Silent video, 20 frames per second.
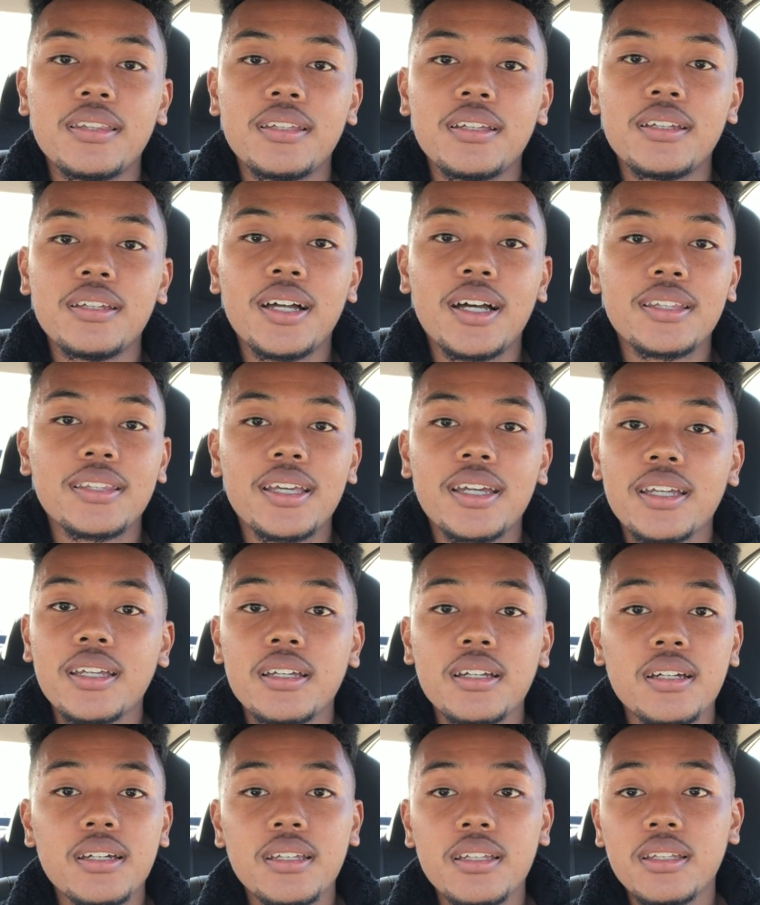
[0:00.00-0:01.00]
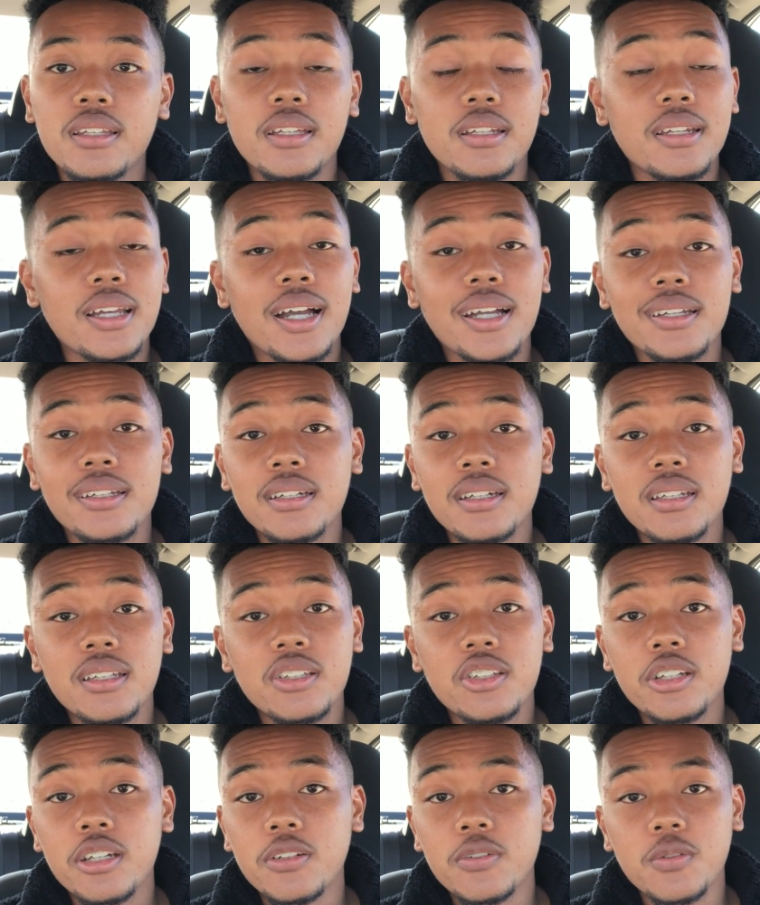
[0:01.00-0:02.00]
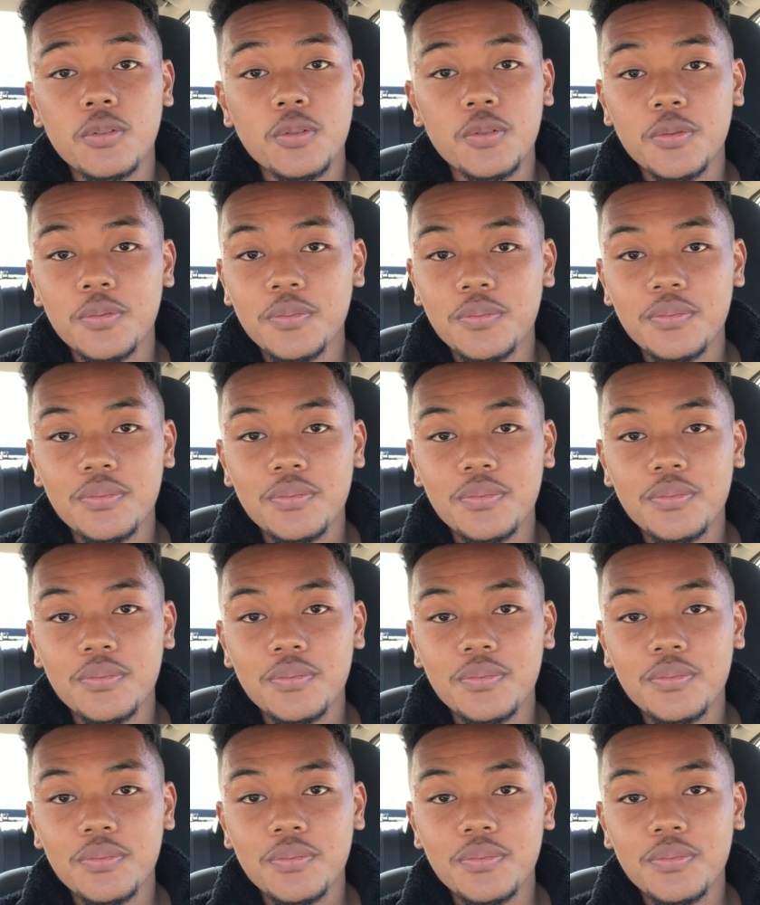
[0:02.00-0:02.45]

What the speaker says: They're not that good. They're not good in general.